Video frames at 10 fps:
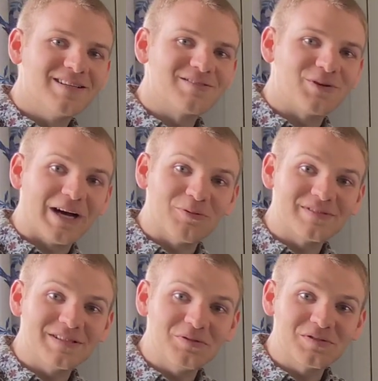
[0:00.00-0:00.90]
So I will
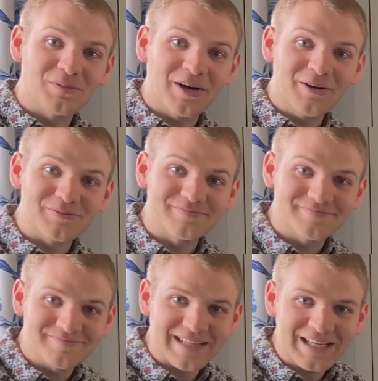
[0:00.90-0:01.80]
see you tomorrow.
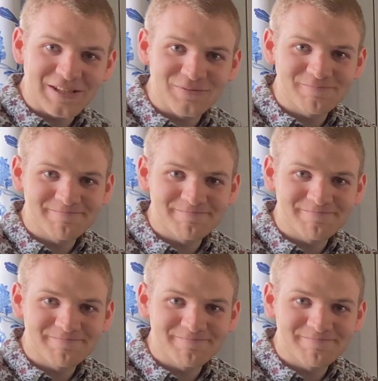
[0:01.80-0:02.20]
Thank you.